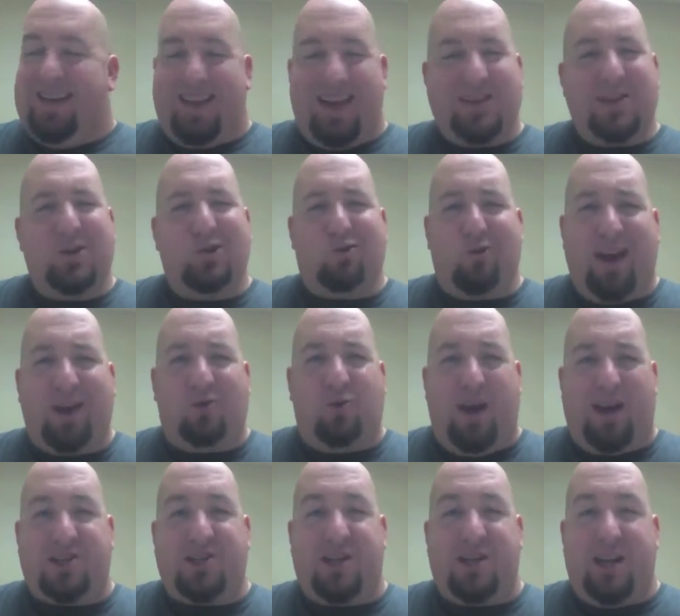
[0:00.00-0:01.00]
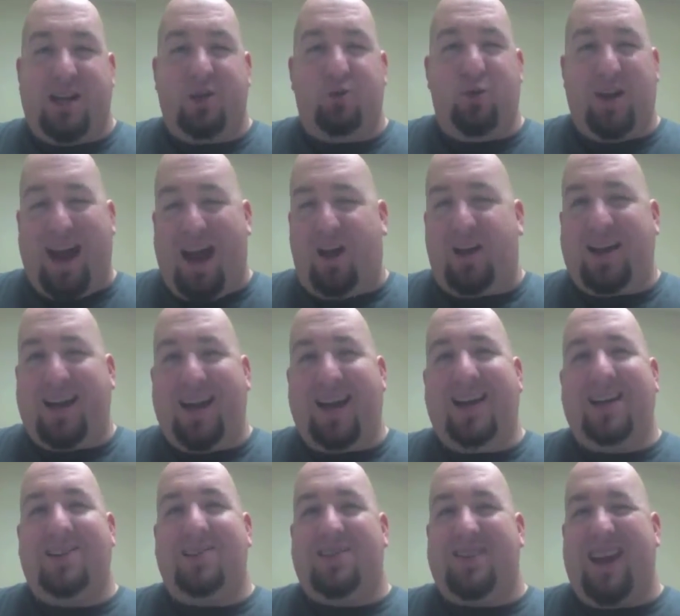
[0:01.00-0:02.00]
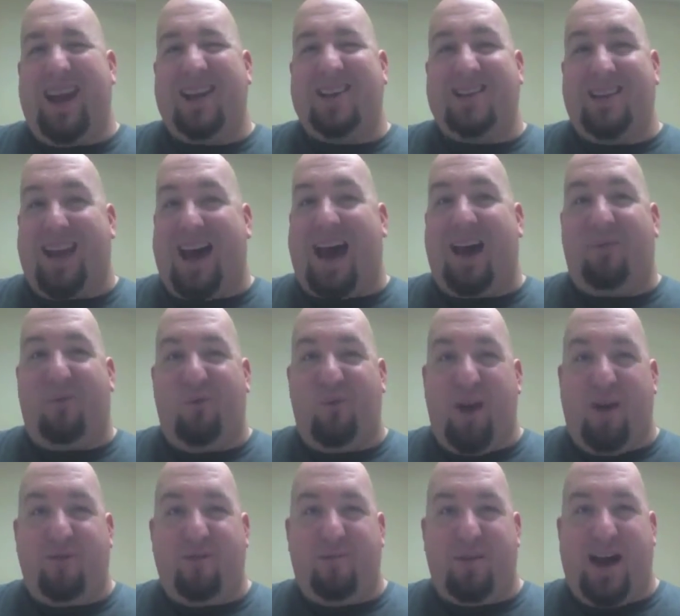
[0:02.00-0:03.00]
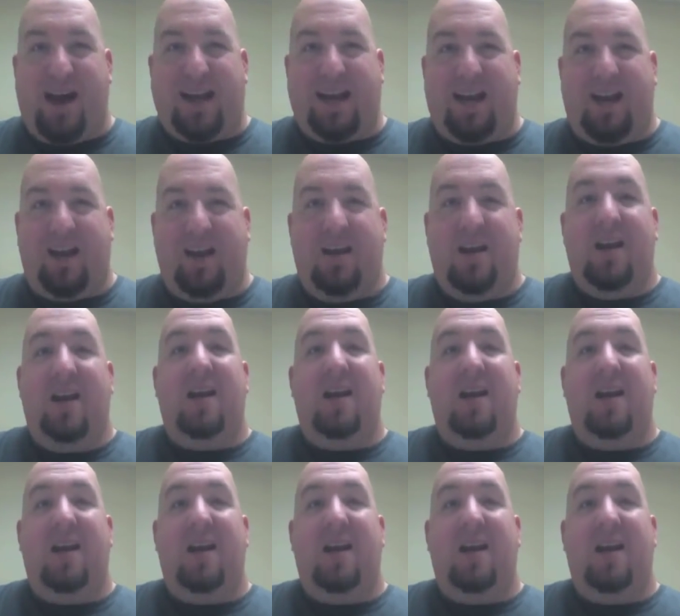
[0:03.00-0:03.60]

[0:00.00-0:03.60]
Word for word: That's a great question, and the reality is it's not for everybody.